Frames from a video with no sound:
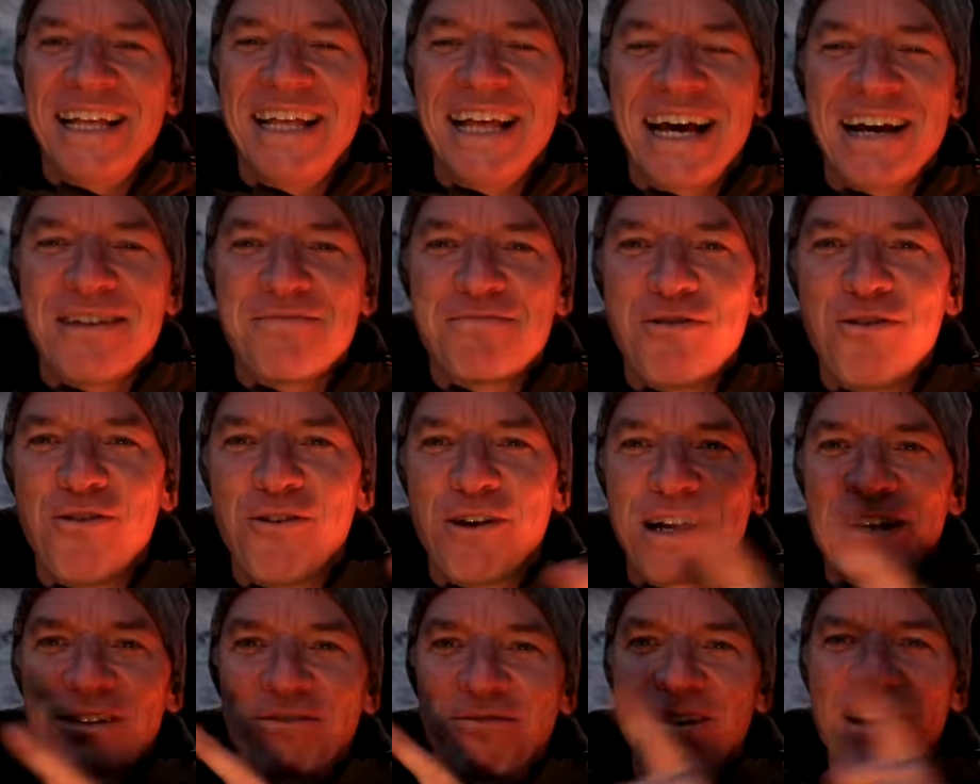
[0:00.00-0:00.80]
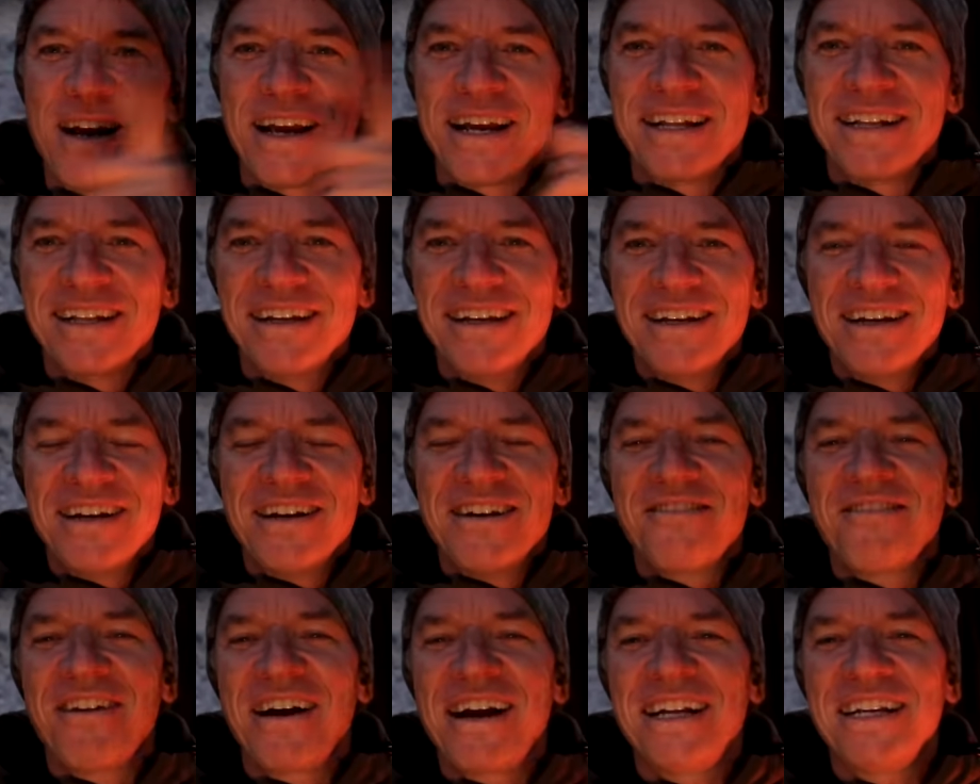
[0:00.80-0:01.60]
to that point right,
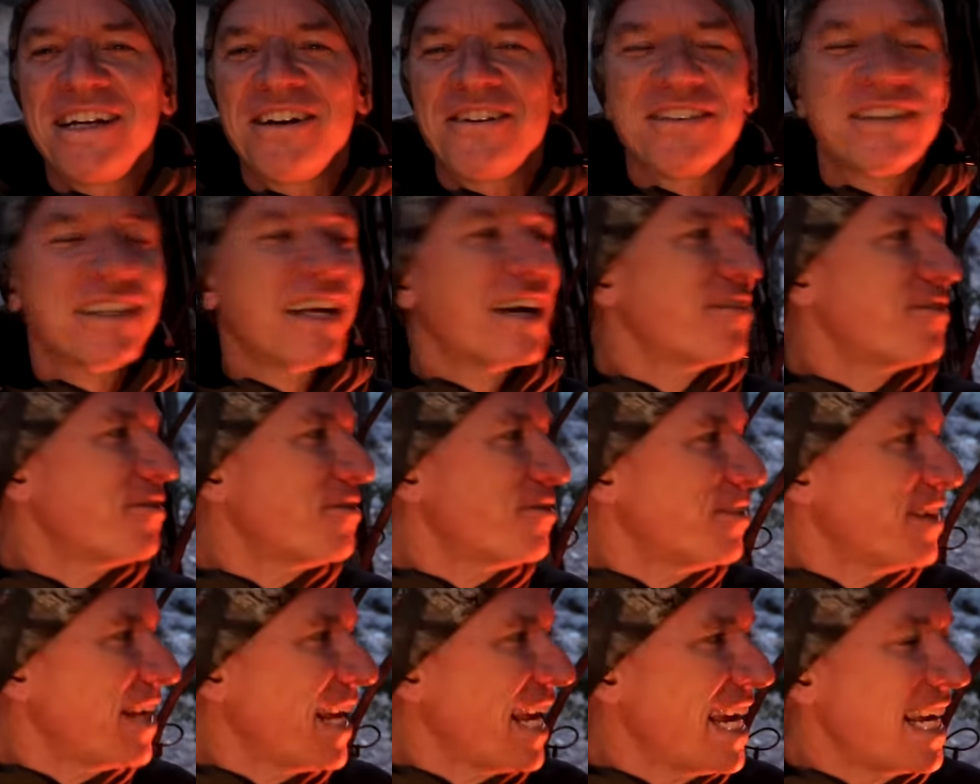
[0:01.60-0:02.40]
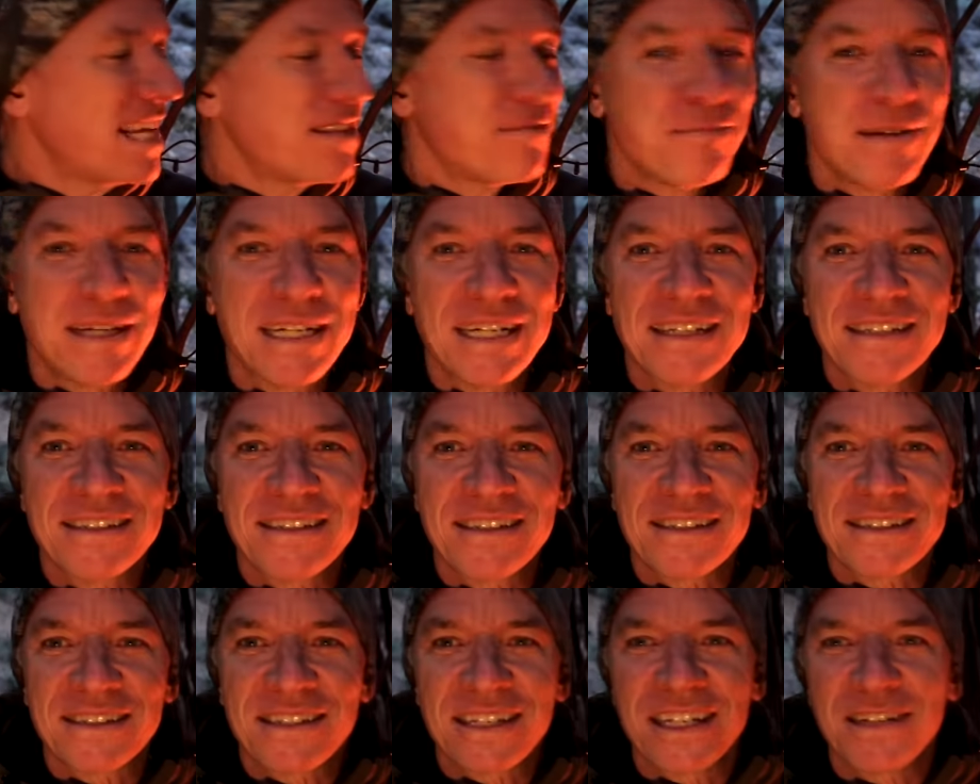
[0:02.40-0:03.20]
right here. Another eight
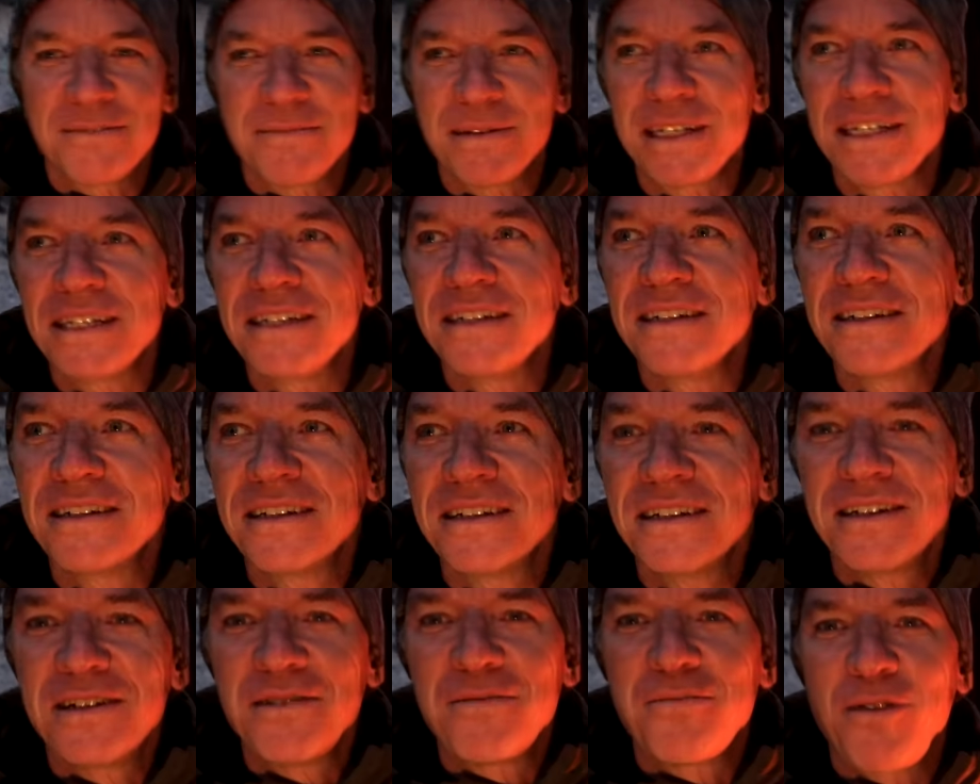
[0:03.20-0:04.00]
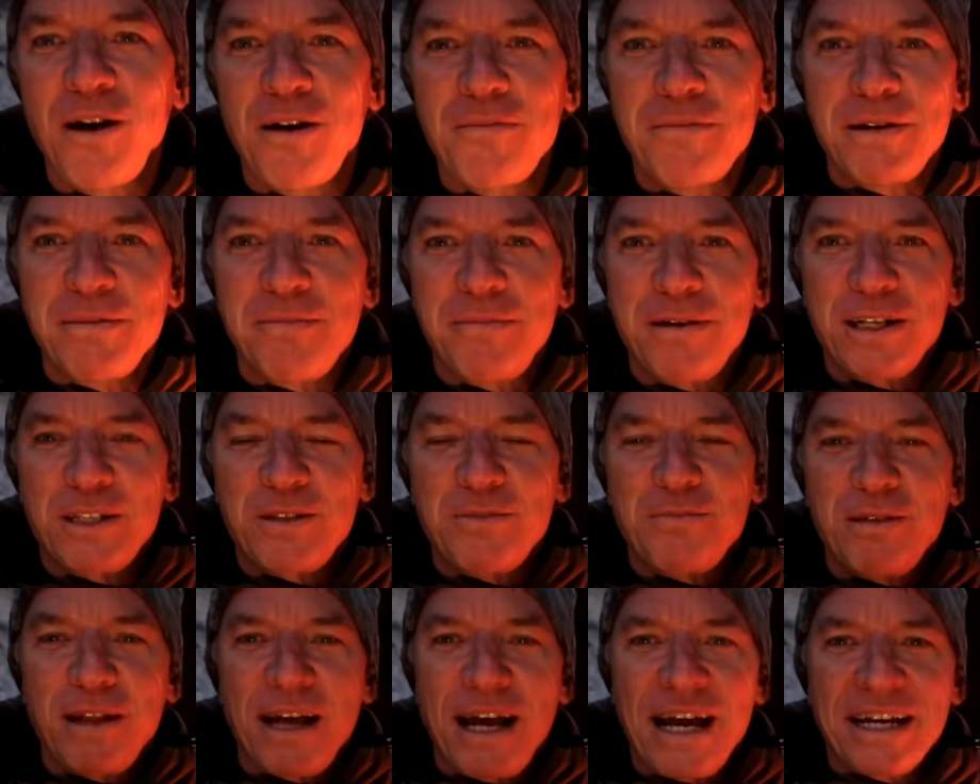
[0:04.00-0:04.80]
minutes is going to be probably
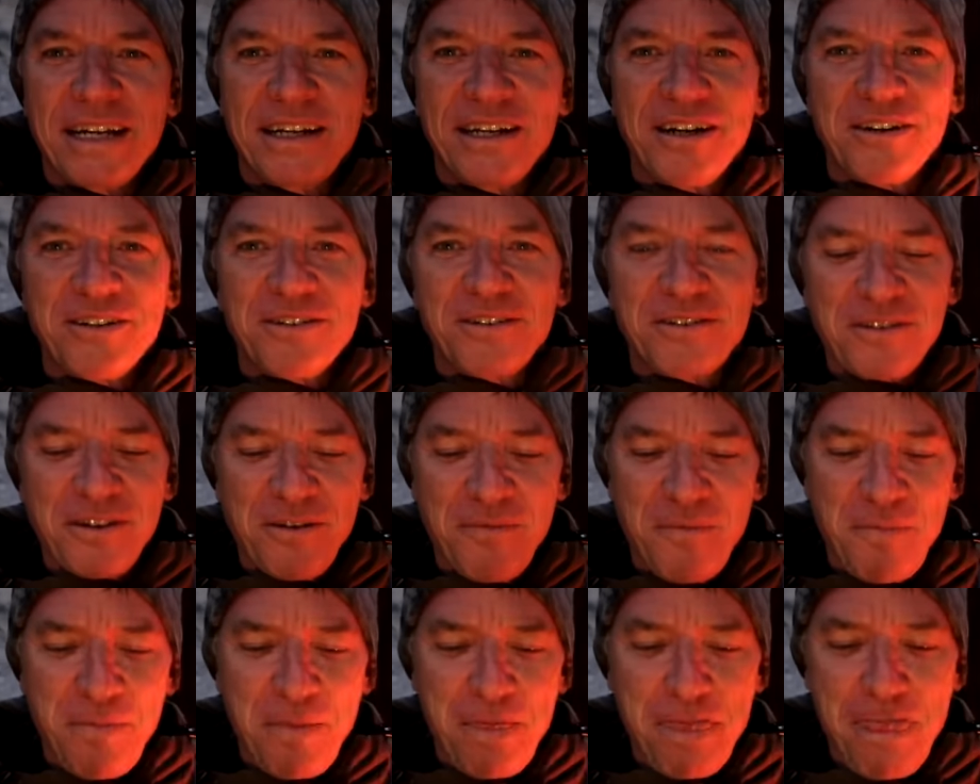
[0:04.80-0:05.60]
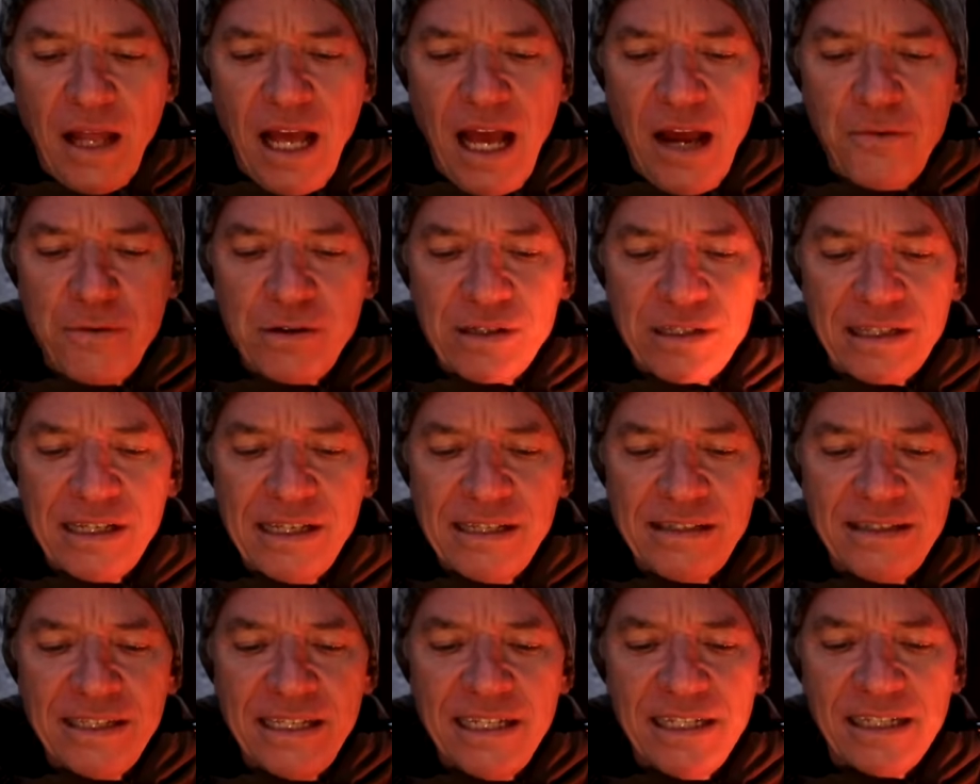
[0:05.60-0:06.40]
pitch black here. So. I was
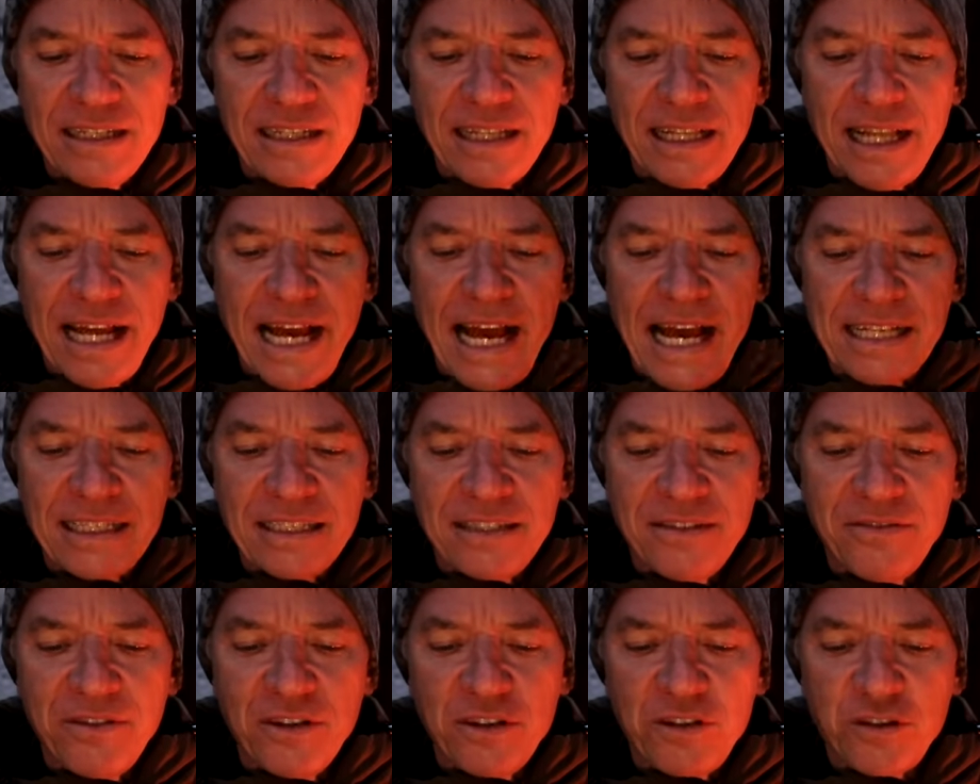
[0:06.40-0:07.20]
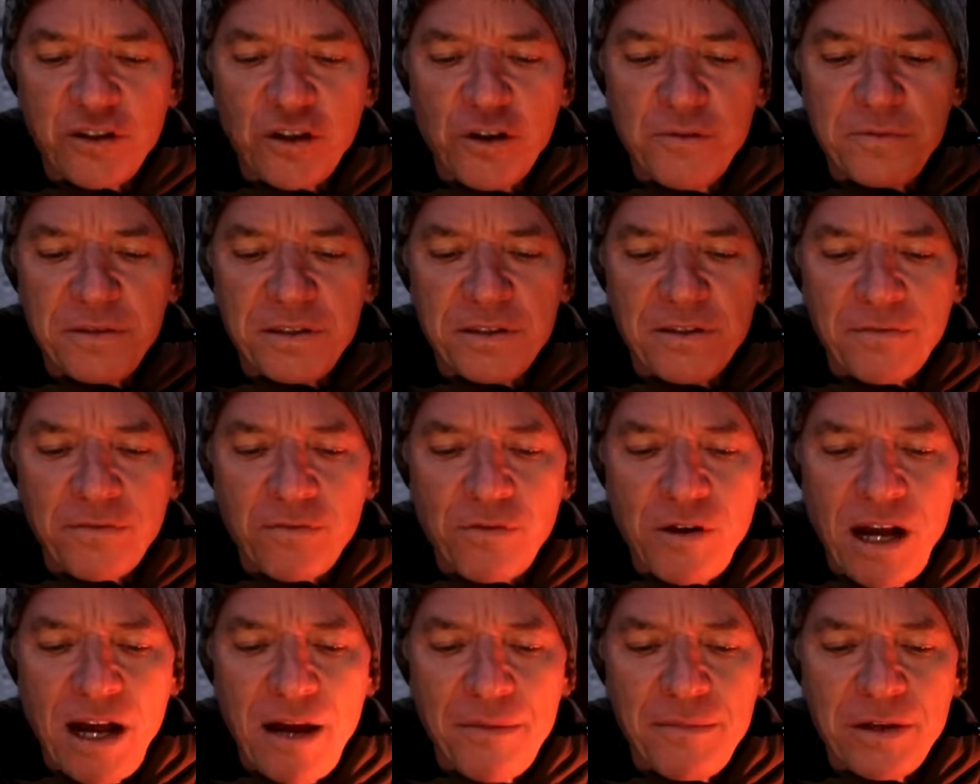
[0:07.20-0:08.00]
listening to the last of the chirps of
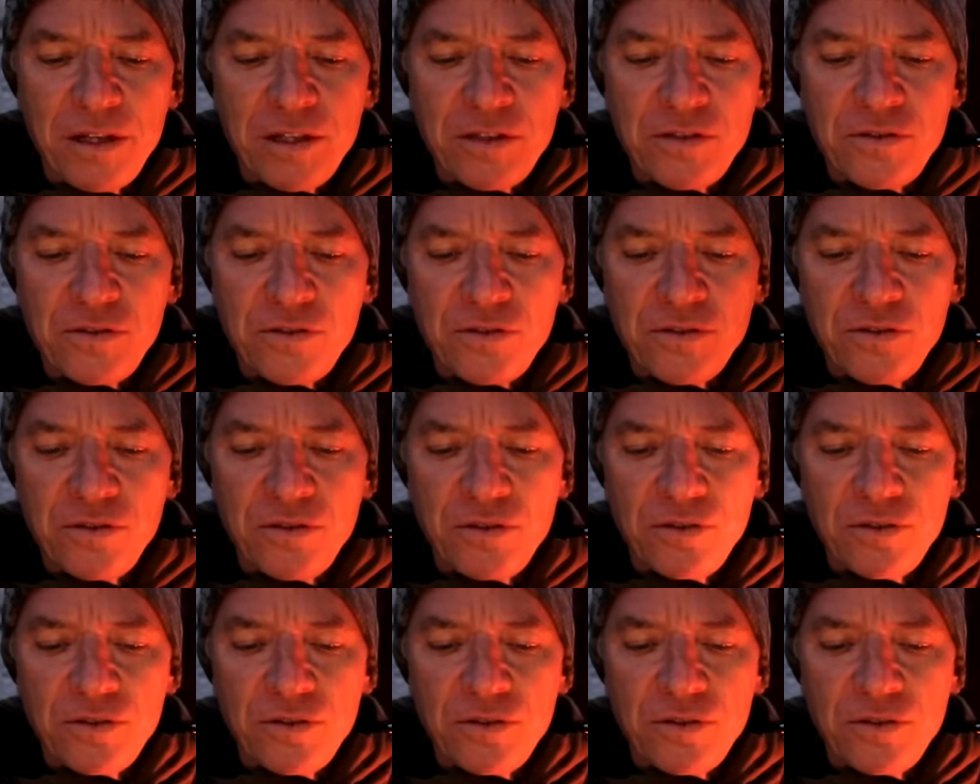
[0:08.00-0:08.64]
robins